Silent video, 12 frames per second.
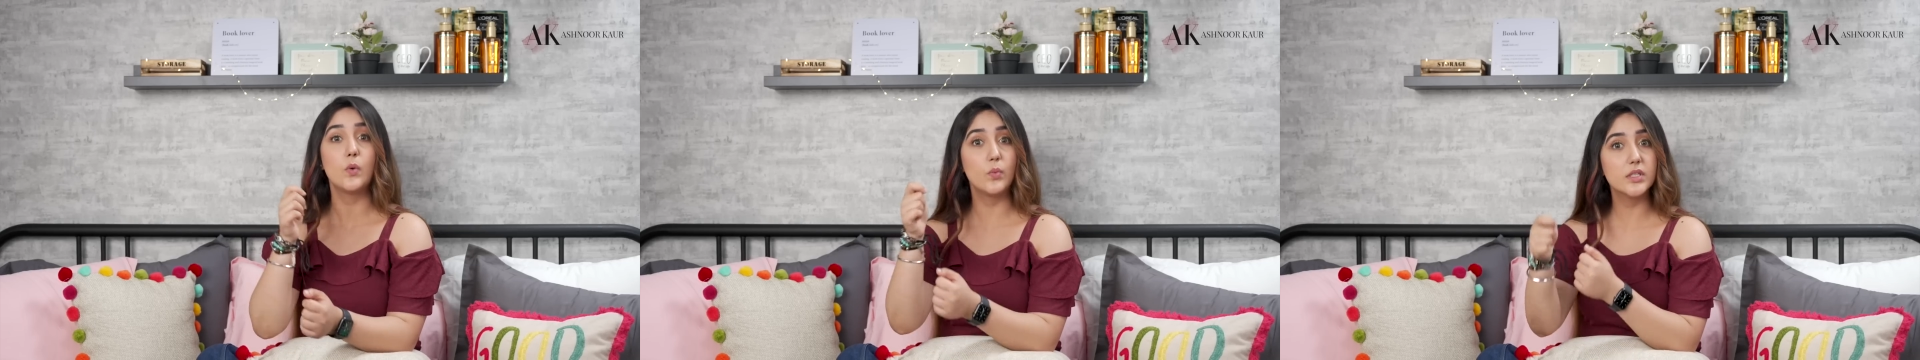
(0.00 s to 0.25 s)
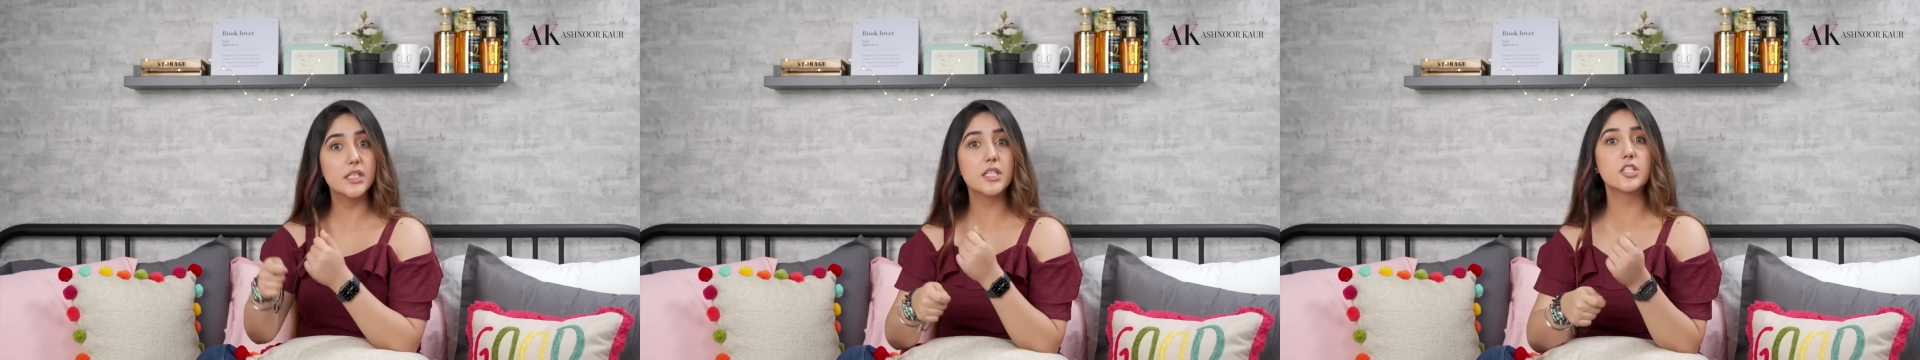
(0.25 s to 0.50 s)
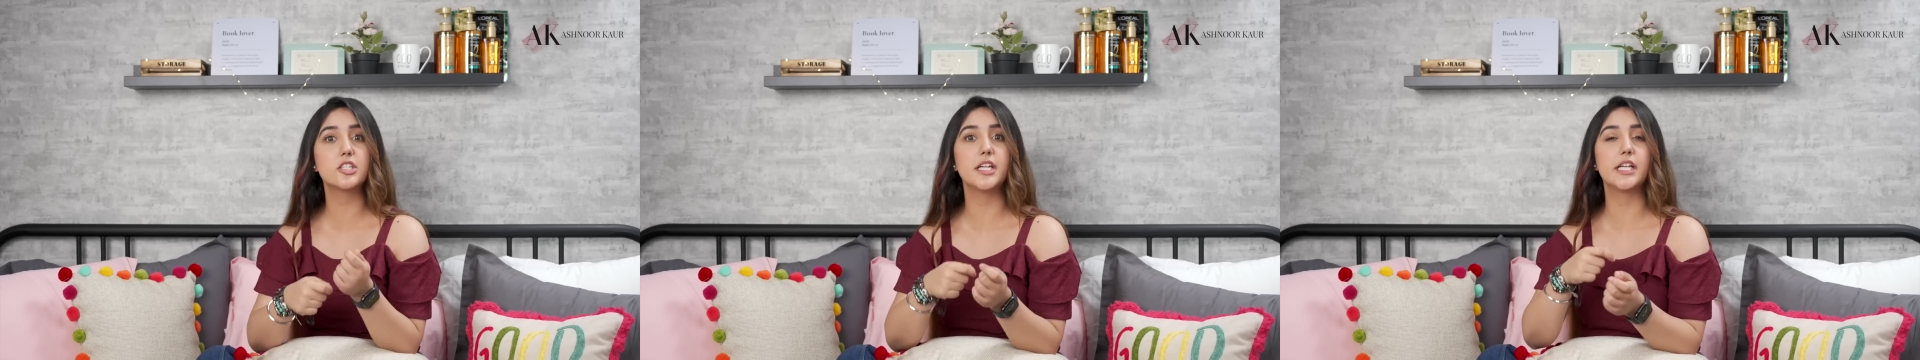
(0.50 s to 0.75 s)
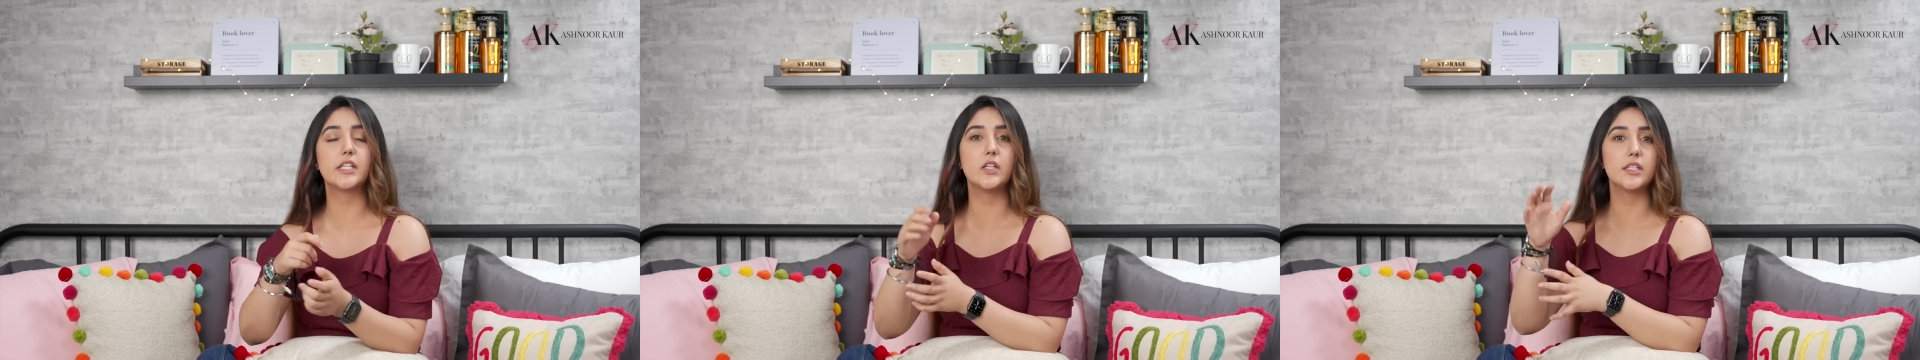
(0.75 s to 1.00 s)
with a
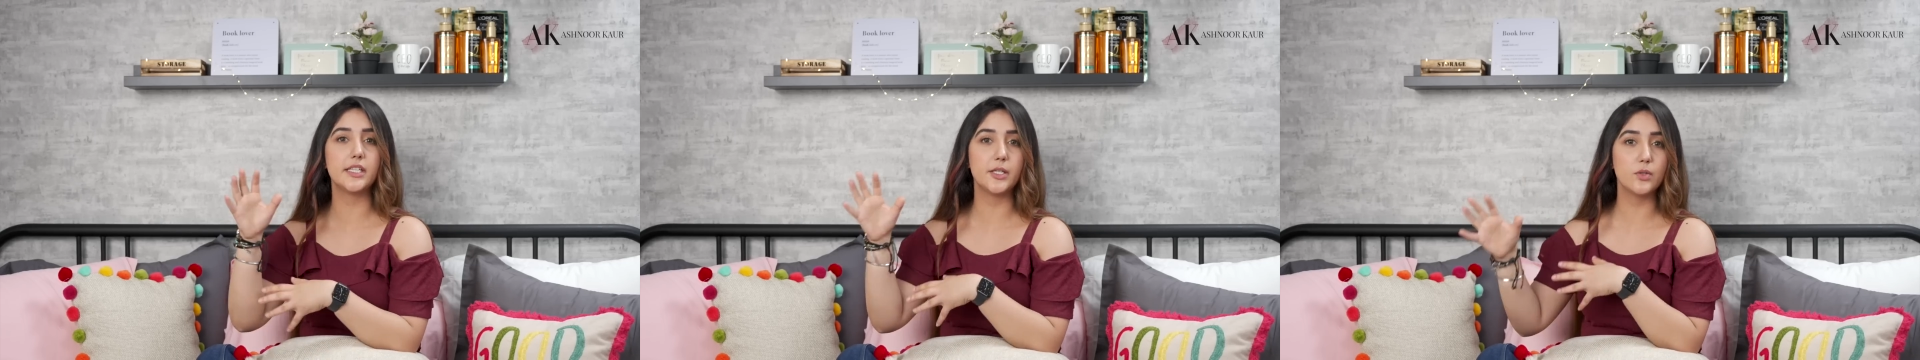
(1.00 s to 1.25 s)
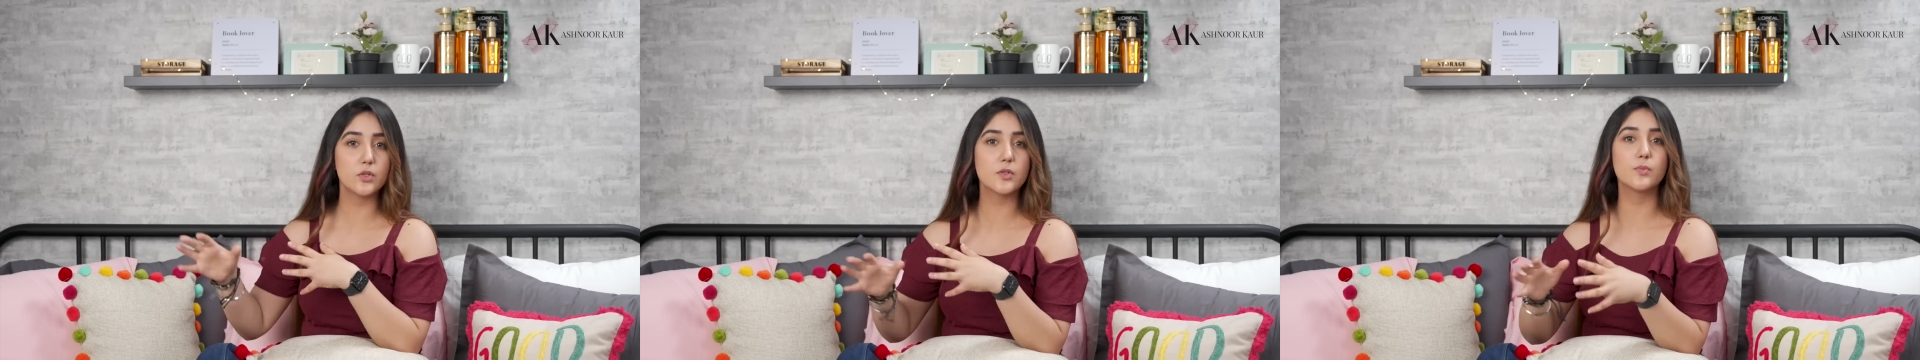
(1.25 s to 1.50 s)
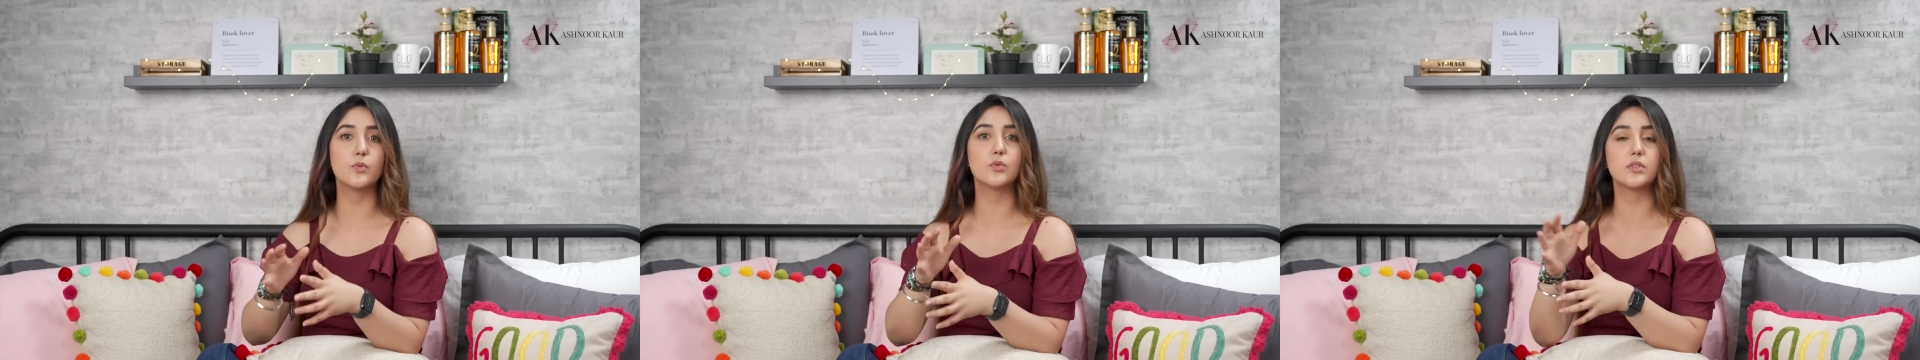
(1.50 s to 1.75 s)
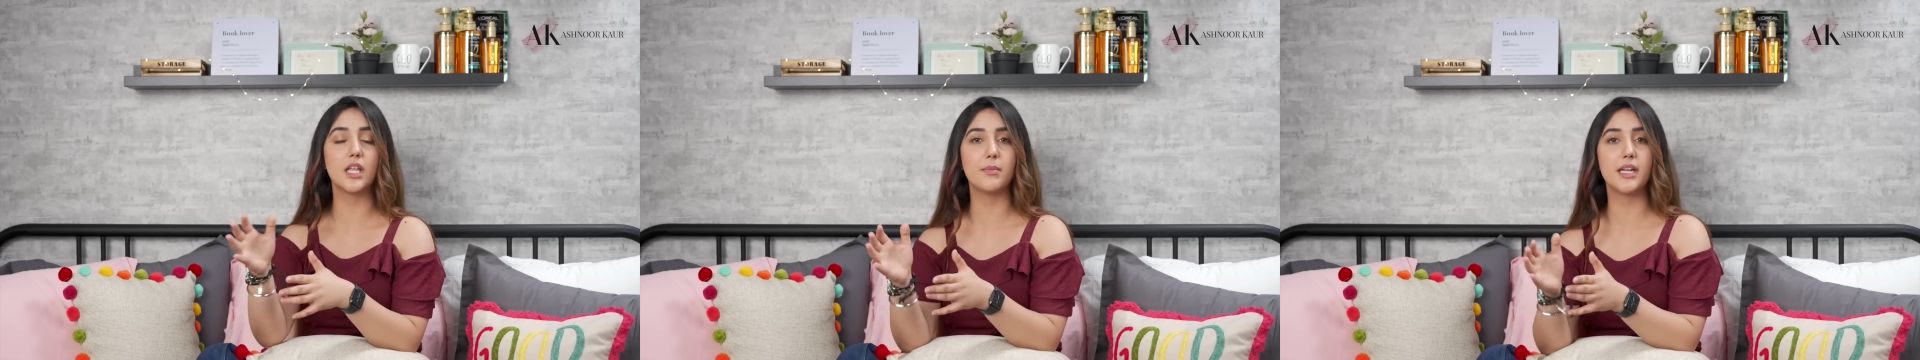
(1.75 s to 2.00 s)
straightener and, you know,
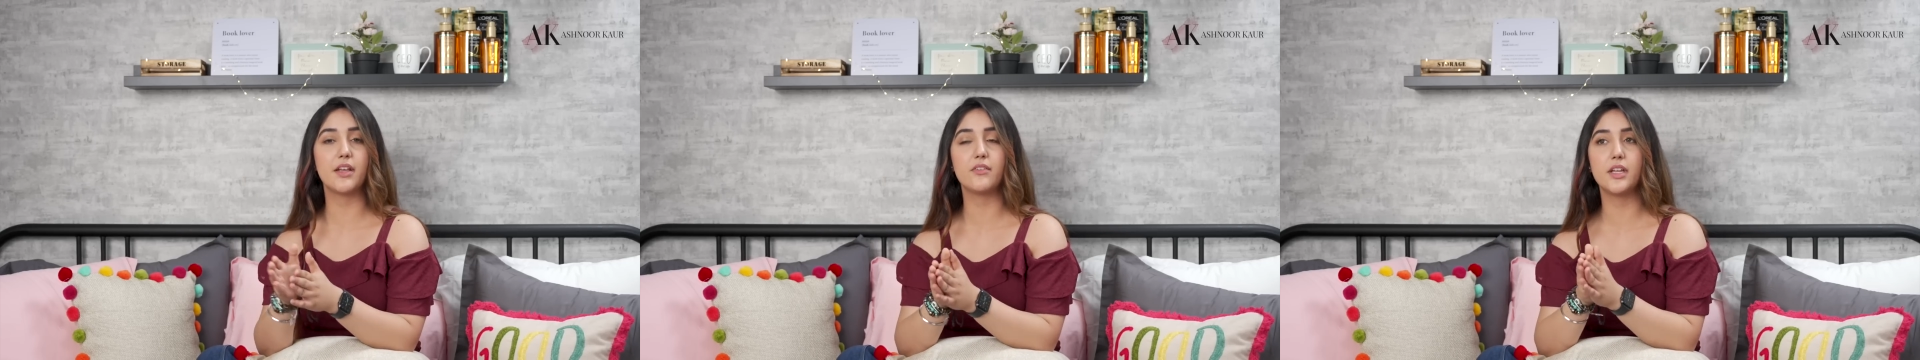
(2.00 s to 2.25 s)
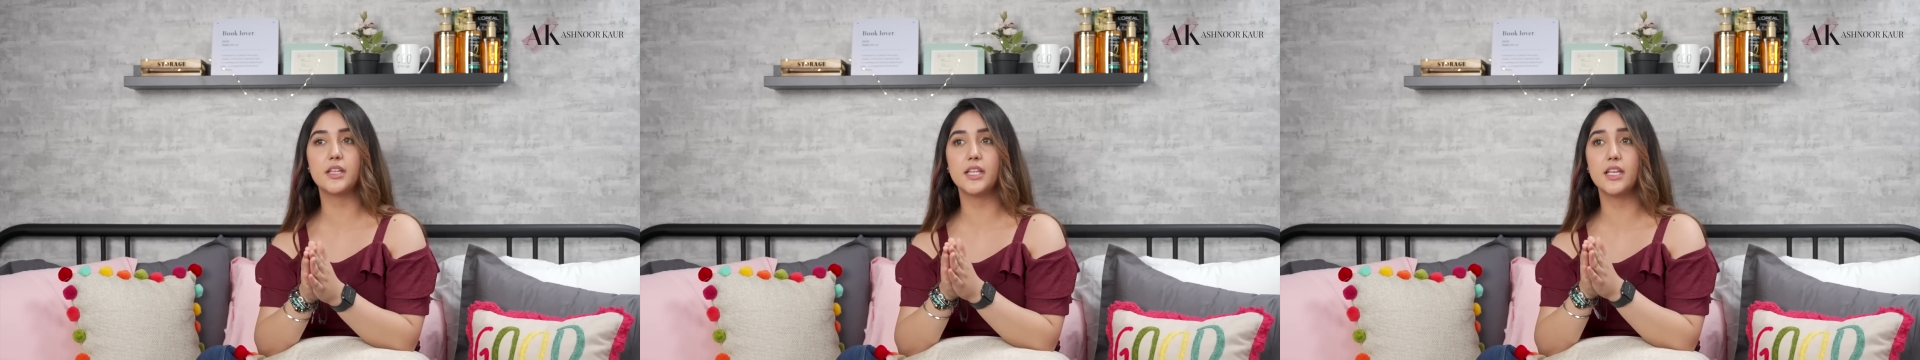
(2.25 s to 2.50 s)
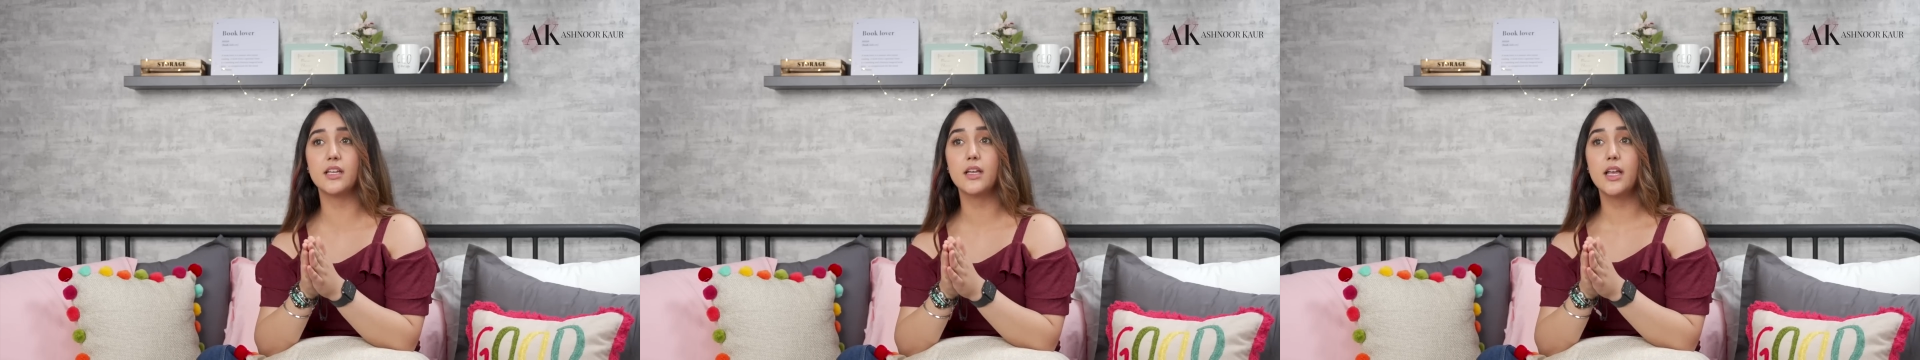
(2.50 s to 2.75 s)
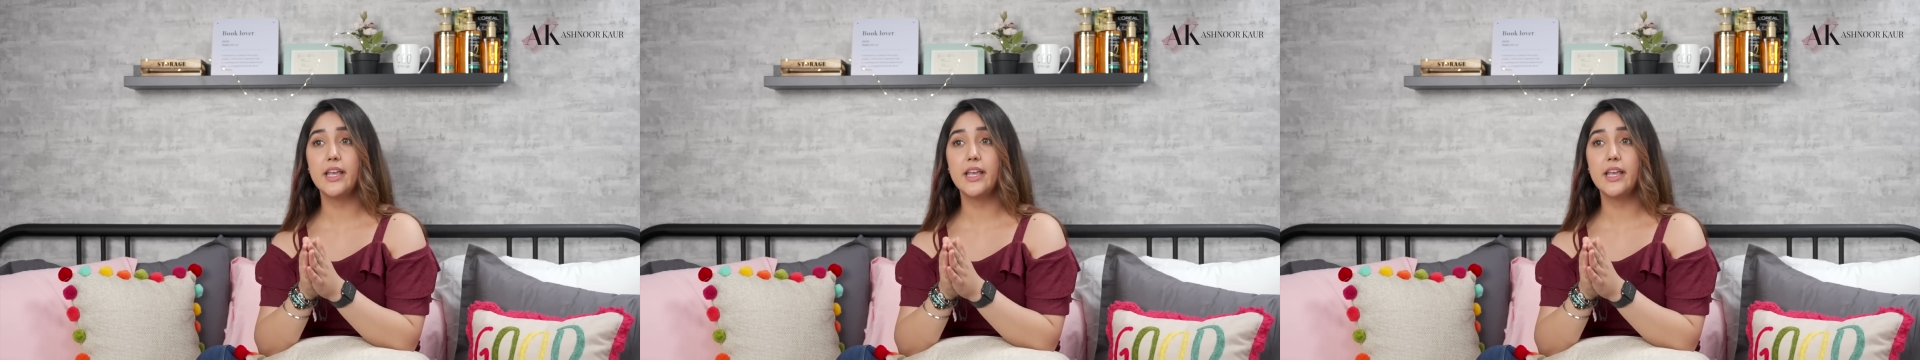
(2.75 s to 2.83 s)
smooth them and everything,